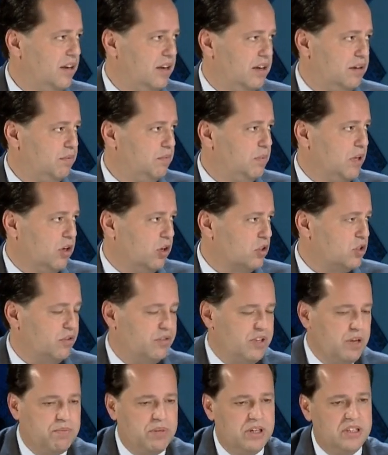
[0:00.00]
because of
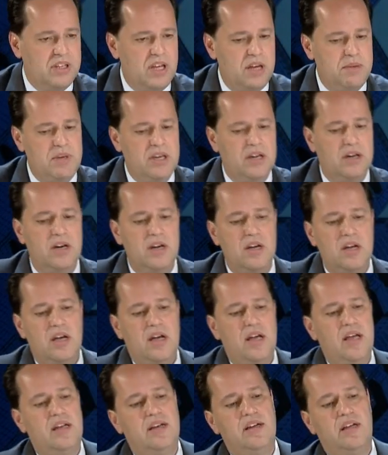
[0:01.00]
the pandemic,
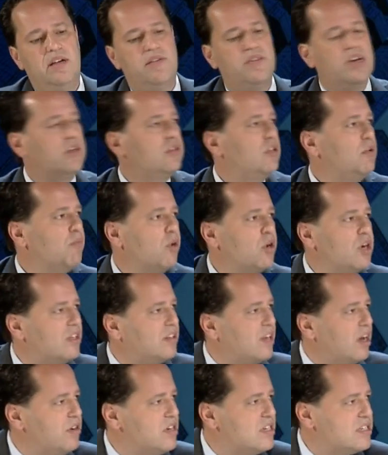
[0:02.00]
and even on the
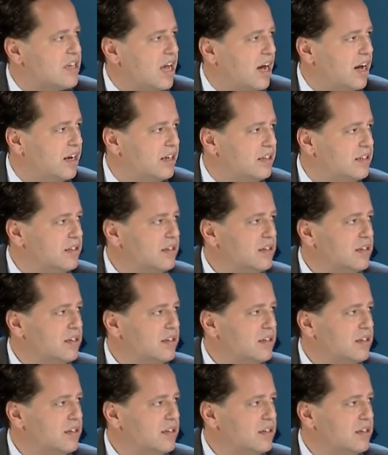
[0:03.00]
monetary side,